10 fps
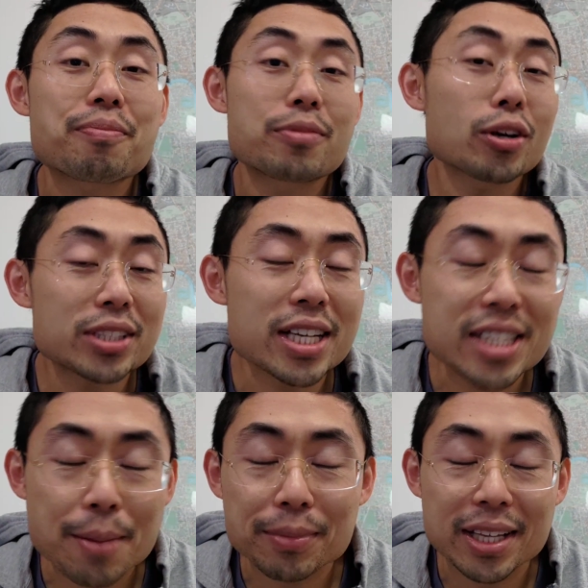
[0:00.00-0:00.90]
Not
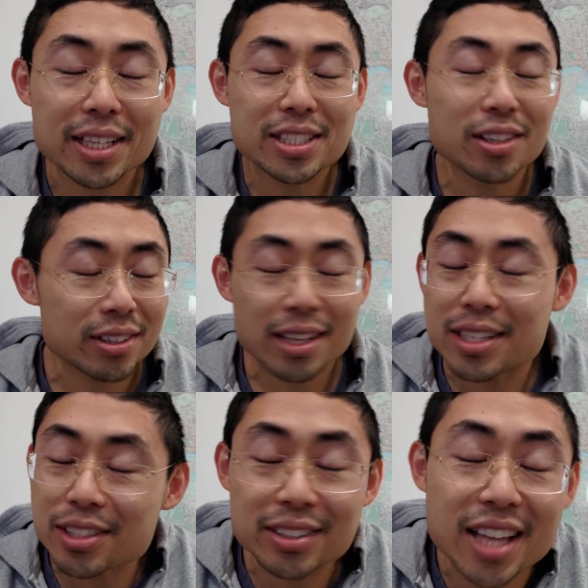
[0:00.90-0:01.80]
just empty, it's not
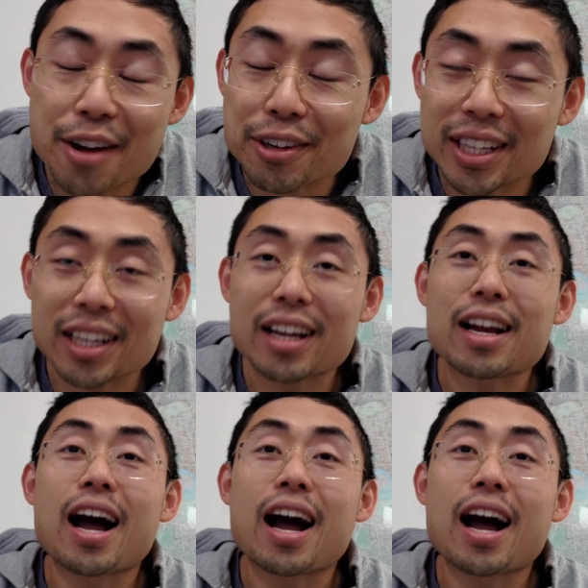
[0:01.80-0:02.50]
derelict.